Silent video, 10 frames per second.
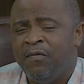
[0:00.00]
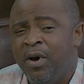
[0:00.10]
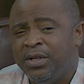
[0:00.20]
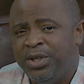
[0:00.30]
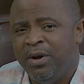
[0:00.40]

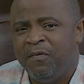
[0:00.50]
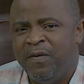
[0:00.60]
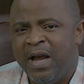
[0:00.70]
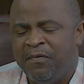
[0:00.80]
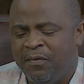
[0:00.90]
1 John
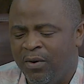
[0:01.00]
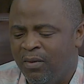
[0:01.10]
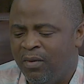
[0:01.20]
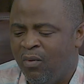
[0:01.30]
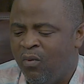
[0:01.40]

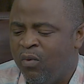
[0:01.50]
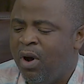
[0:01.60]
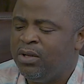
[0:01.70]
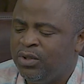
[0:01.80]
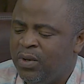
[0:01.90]
5:4,
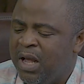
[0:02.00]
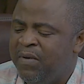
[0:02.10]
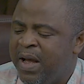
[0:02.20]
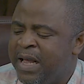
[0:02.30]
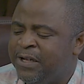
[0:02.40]

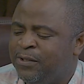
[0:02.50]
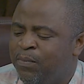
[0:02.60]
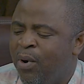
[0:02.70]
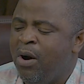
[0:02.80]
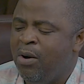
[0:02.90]
whatsoever is
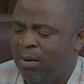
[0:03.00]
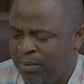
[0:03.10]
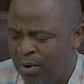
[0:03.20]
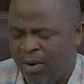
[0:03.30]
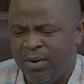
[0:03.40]
born
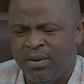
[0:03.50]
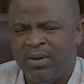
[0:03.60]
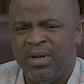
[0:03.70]
of God